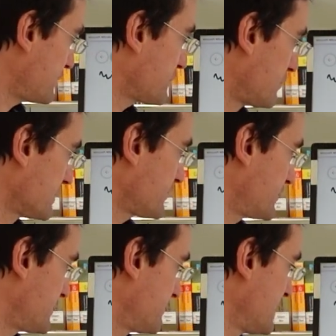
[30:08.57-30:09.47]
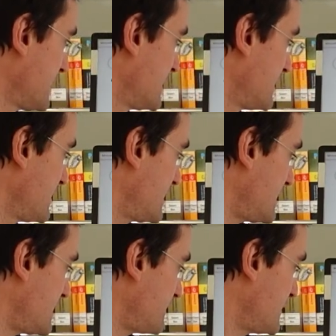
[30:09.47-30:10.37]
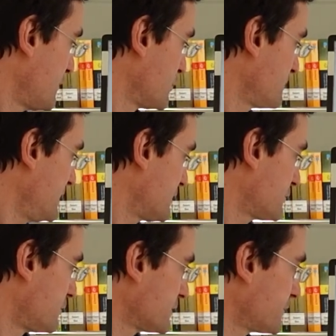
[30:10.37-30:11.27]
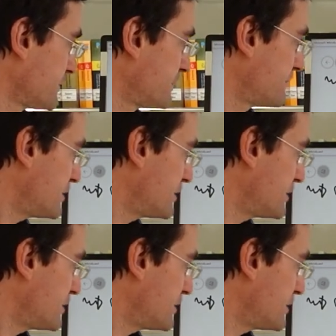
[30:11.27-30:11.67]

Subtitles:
Tor term would be the Tor term